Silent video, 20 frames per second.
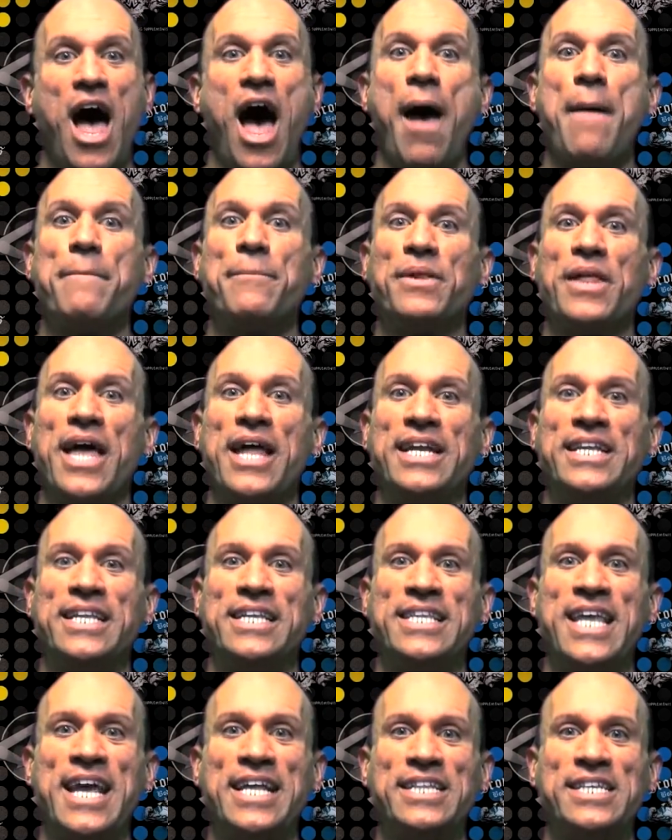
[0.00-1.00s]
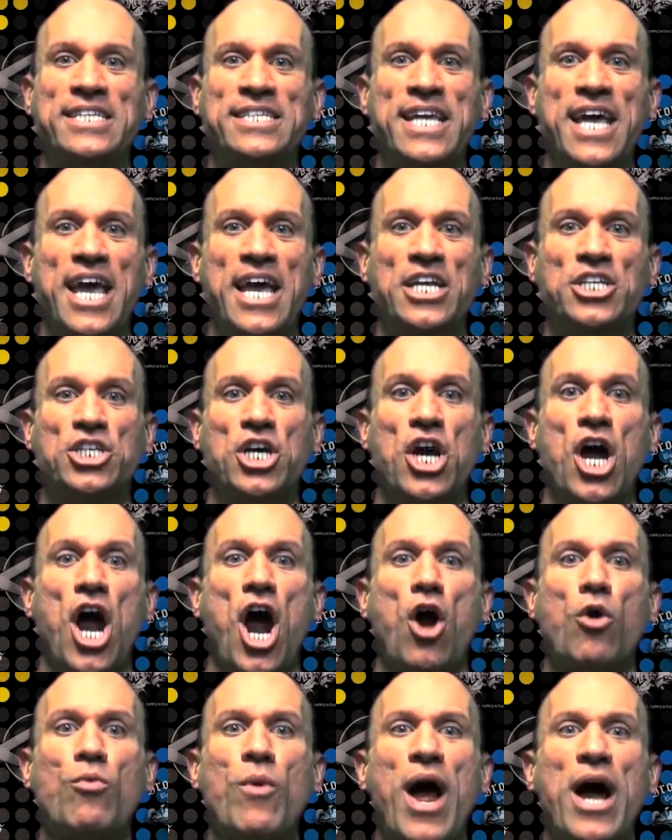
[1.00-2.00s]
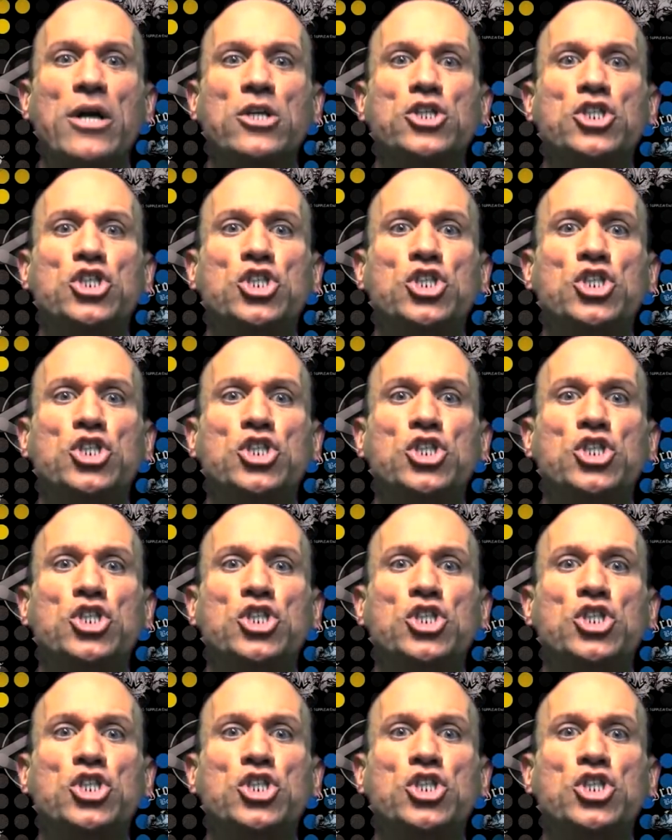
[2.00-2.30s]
I'm planning to take the stage around